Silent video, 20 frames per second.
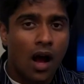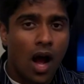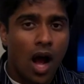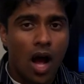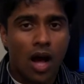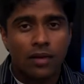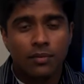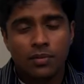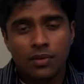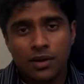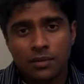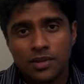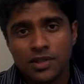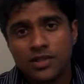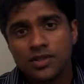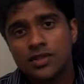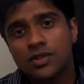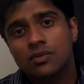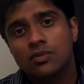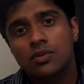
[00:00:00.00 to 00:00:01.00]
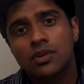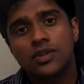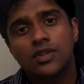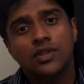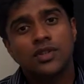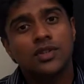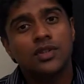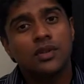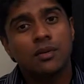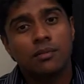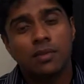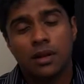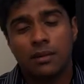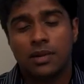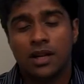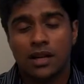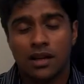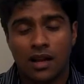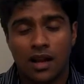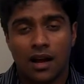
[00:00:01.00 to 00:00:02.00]
On-premise versus
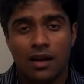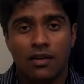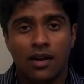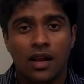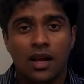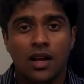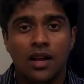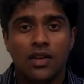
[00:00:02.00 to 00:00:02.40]
public cloud.